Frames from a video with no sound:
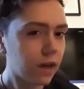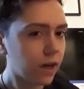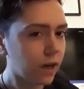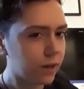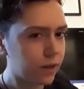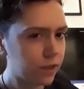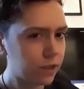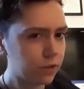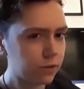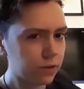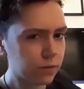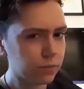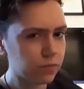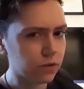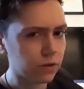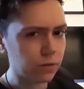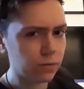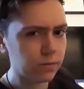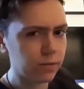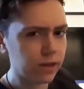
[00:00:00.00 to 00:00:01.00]
I think you can
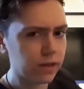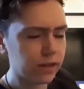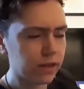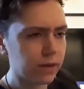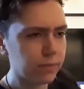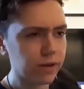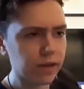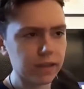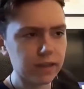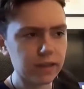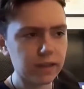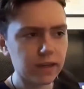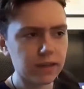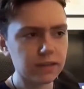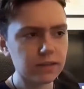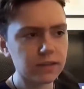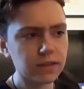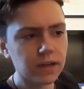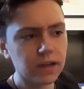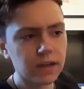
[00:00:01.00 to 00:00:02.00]
probably claim it at the
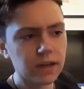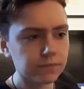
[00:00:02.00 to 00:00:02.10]
end,